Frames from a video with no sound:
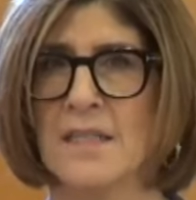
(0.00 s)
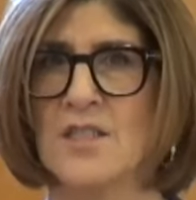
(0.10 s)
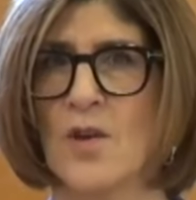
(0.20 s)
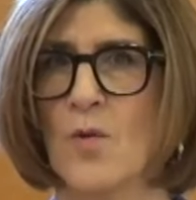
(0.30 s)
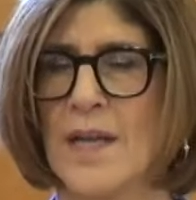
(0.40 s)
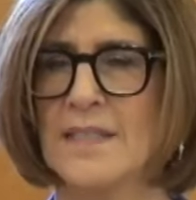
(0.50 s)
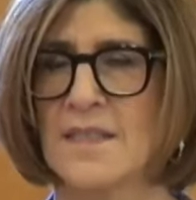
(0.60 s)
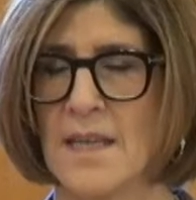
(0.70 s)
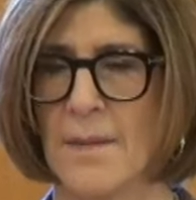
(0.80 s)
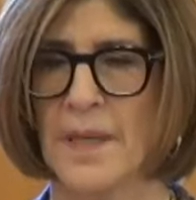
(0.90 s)
So it's
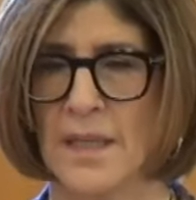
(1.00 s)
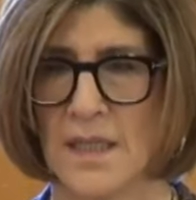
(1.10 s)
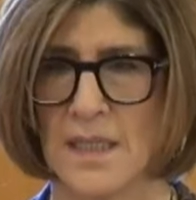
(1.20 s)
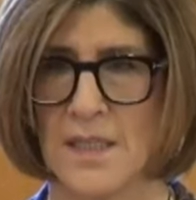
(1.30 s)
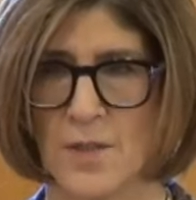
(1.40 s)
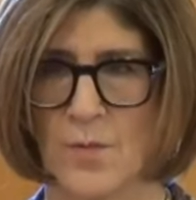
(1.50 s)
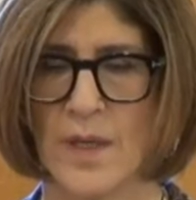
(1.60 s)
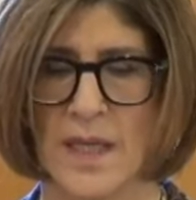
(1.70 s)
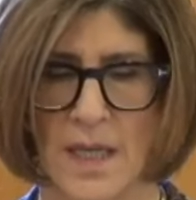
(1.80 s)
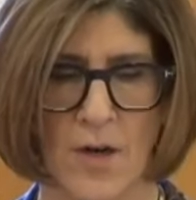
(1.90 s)
the ability to
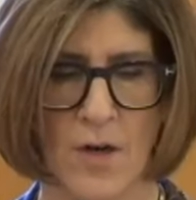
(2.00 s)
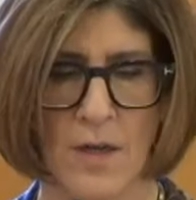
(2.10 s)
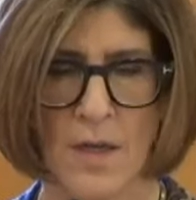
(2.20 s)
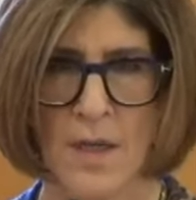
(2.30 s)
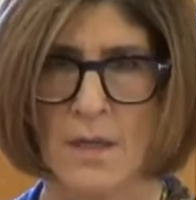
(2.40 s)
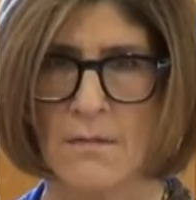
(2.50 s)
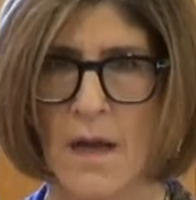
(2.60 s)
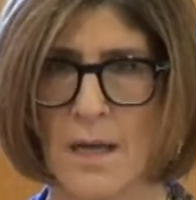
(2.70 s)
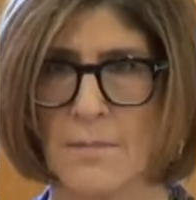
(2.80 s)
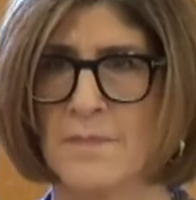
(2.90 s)
hear
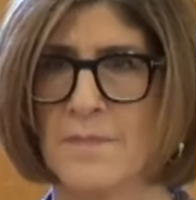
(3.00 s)
um,